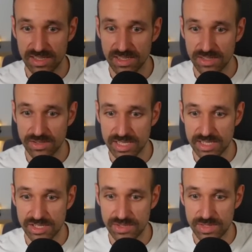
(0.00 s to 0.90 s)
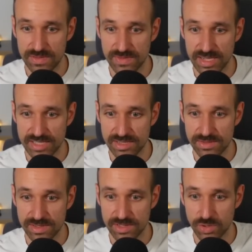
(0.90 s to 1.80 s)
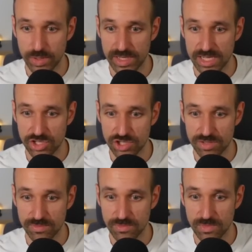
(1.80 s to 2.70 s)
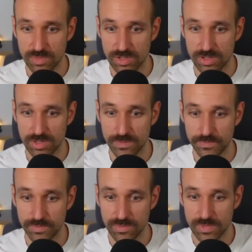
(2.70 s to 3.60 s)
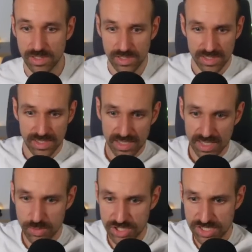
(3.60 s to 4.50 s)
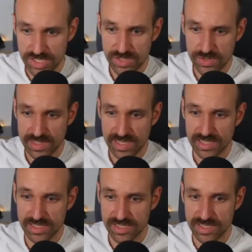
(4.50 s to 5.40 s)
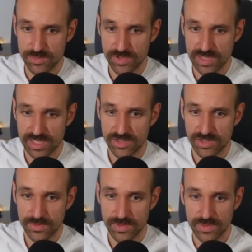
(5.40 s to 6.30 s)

Uh, you can add a new device using the quick action. Um, can we just use like a simulator?